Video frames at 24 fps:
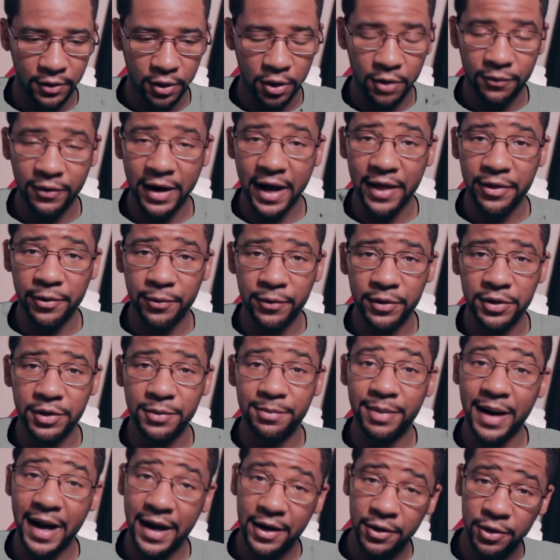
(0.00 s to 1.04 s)
Or rather, when you
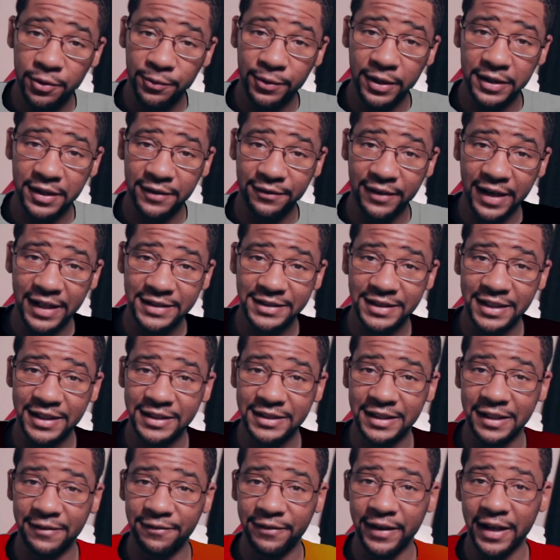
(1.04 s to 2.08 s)
buy it on one device, it
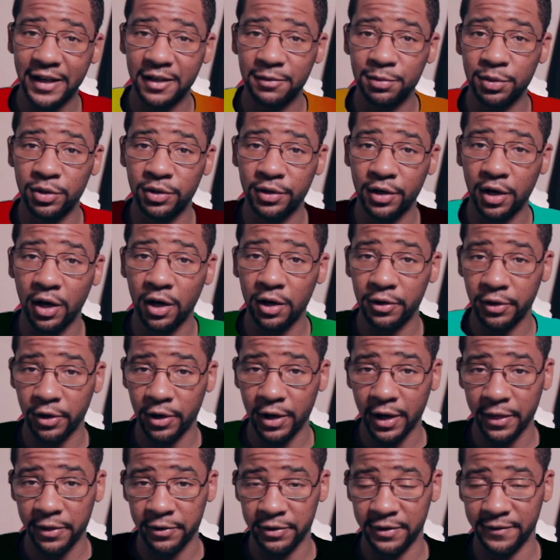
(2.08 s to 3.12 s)
isn't available on all
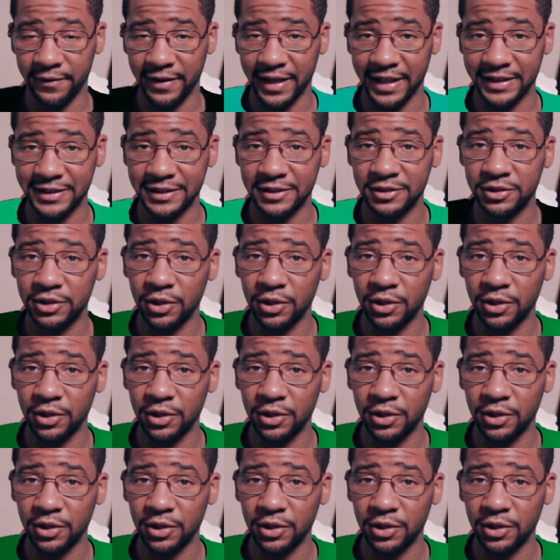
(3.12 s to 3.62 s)
your other devices,